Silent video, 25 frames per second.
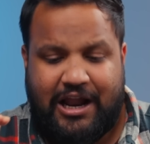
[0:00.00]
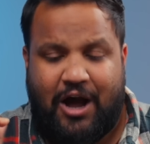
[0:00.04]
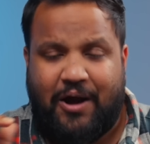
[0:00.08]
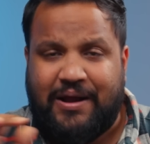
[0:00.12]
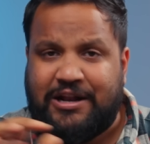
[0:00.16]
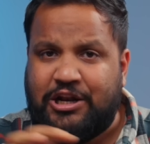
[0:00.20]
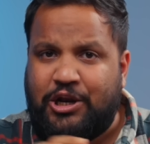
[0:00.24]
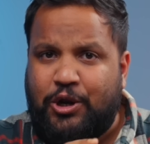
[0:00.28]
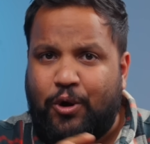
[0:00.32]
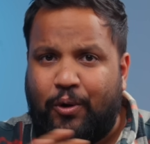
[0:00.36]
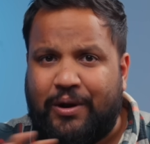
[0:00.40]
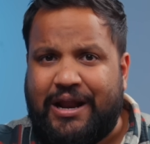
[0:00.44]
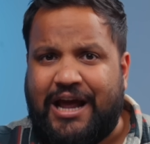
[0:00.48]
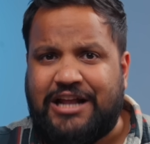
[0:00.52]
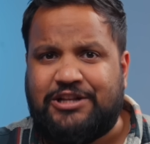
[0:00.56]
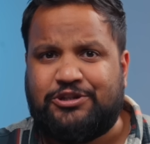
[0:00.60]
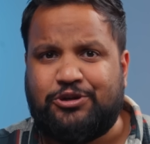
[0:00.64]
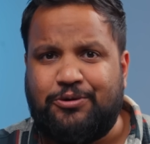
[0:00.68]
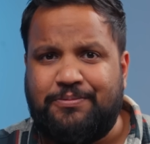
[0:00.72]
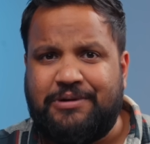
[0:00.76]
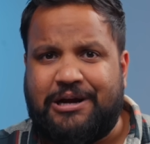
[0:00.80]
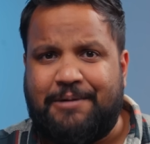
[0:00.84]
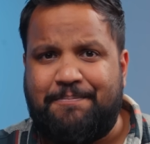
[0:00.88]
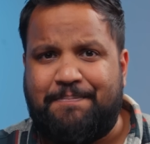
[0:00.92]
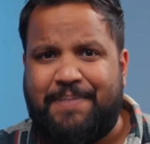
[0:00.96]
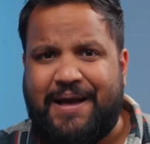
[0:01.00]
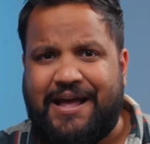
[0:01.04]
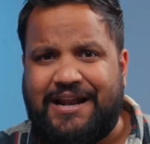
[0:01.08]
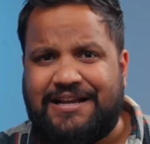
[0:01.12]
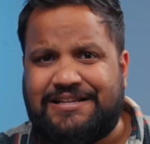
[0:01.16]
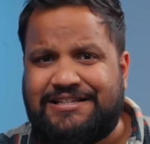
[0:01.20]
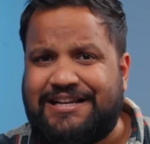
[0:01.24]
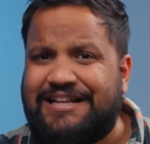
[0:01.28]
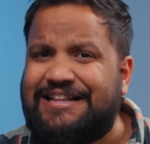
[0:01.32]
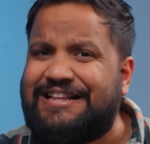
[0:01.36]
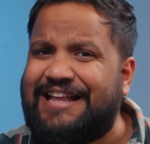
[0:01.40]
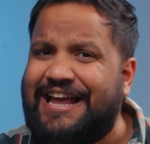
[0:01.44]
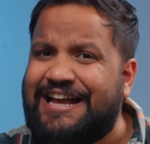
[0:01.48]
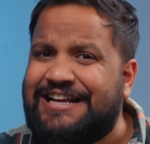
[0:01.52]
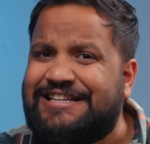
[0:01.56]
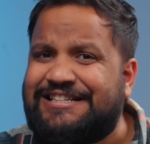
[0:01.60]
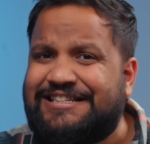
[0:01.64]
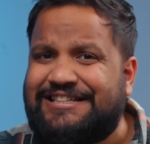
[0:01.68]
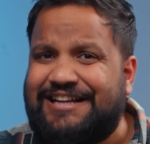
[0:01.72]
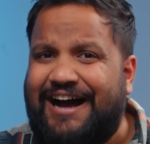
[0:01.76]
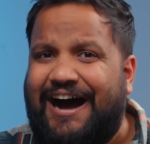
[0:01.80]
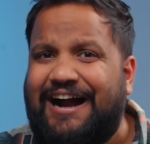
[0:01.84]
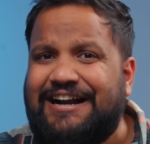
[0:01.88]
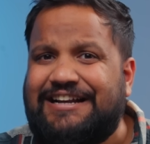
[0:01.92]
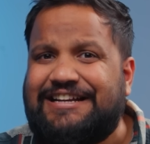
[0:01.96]
Now in low light zoom comparison, things
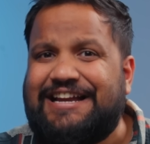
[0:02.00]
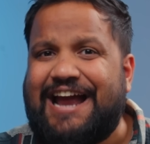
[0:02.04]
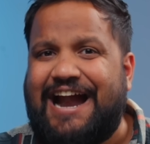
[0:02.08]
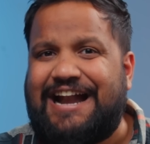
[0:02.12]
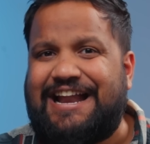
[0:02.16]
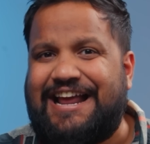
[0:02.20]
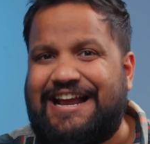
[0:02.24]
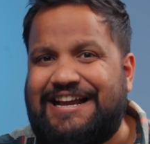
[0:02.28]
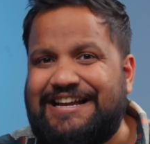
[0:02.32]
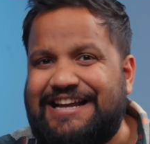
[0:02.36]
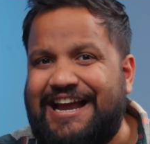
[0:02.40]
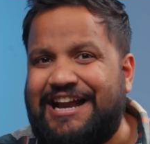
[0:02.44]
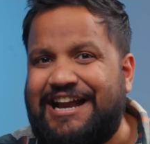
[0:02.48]
start getting